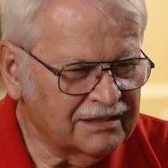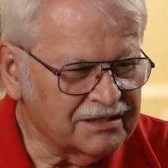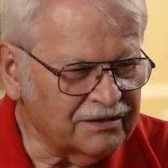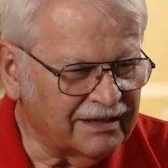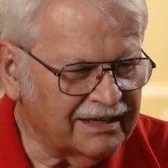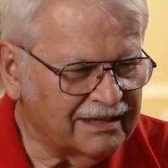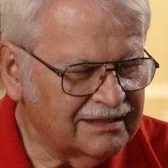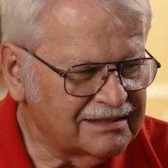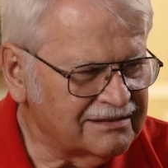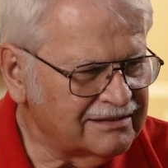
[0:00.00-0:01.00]
So I
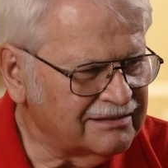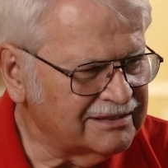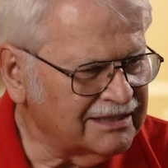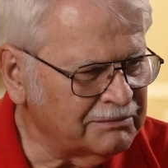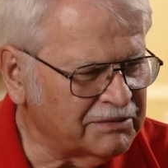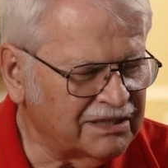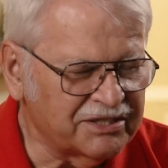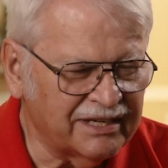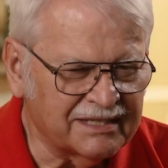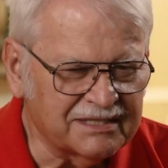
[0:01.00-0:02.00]
said, I'm going to
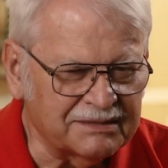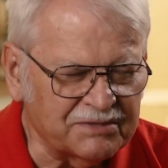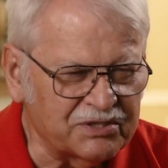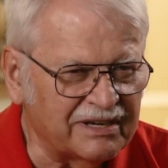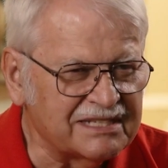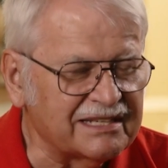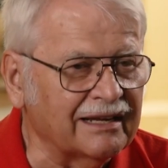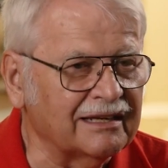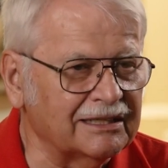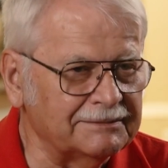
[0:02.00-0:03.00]
chance it. So I
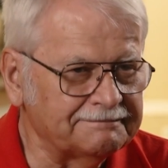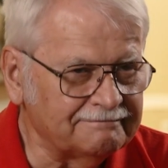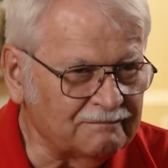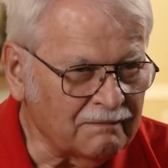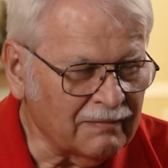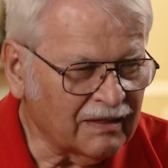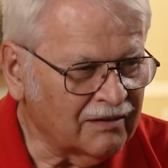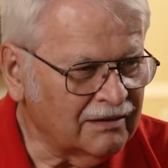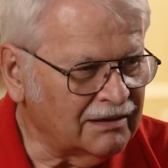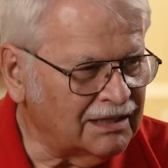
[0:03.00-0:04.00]
stand up.
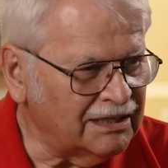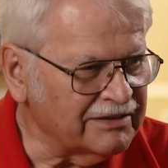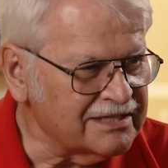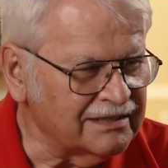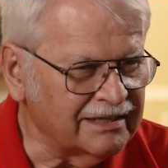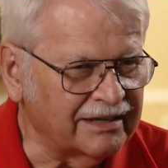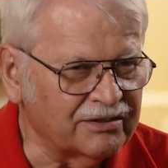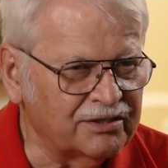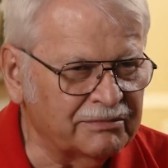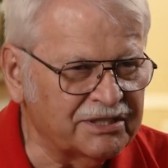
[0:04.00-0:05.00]
All of a sudden, your
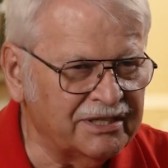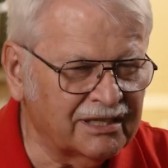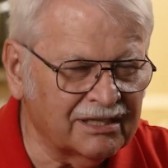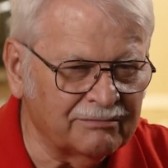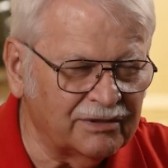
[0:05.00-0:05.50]
two machine gun